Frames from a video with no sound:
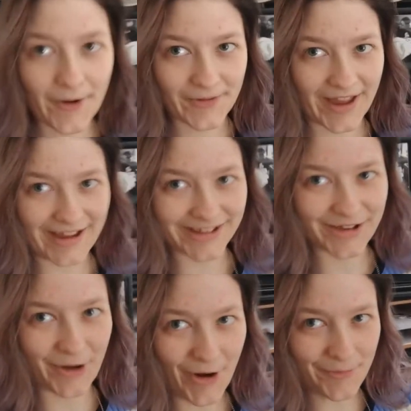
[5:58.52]
Okay,
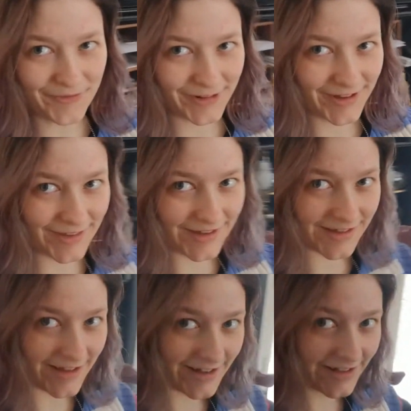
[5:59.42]
so hopefully this
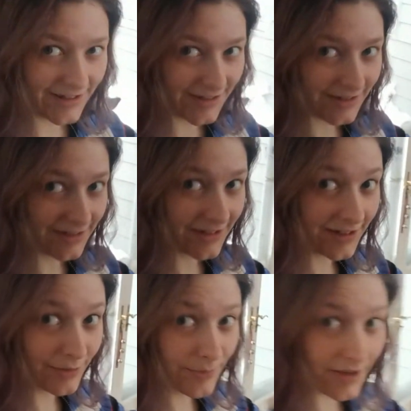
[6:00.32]
lighting is a
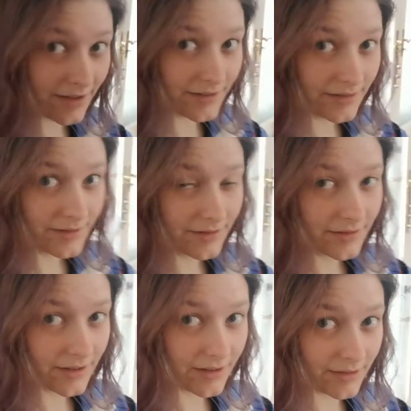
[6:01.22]
little bit
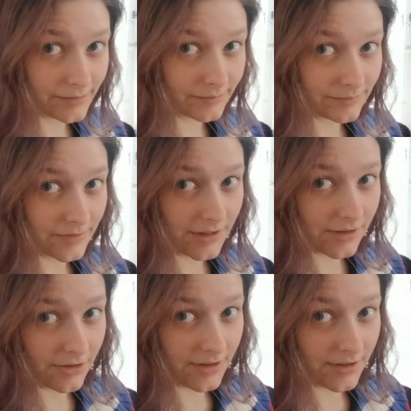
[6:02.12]
easier to